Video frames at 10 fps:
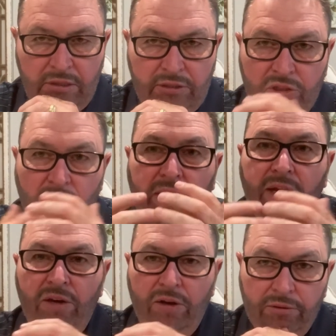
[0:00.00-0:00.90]
So
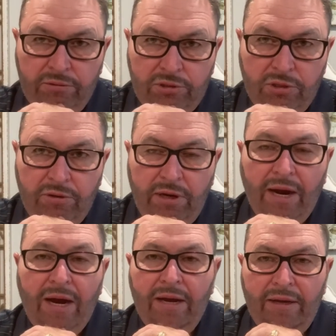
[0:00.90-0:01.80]
can you. So
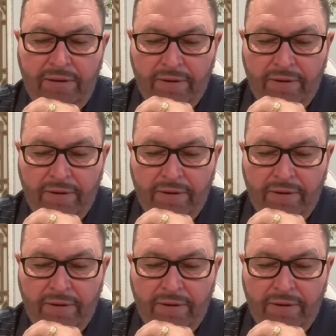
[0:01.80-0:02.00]
can I.